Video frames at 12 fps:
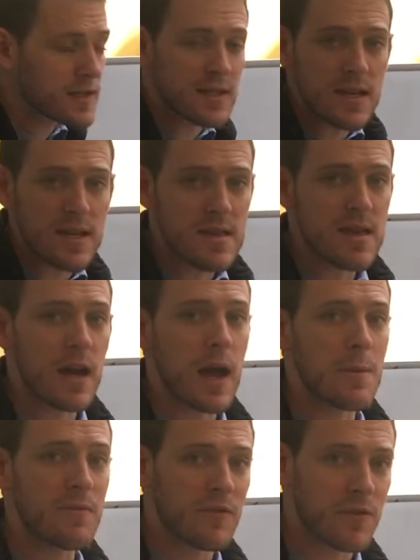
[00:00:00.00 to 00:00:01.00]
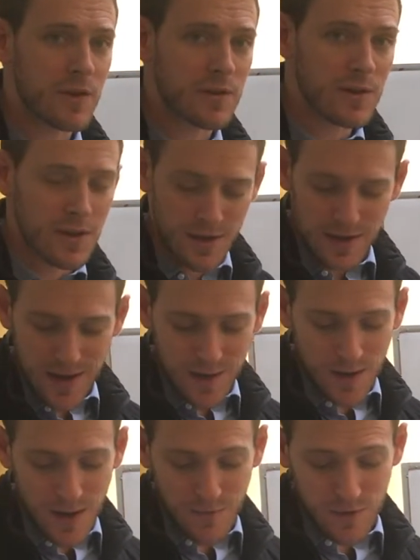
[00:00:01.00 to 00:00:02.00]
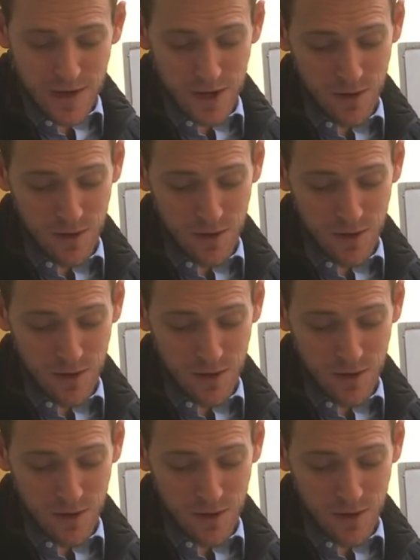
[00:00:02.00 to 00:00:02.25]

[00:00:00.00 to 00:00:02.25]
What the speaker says: to see the comfort. And the comfort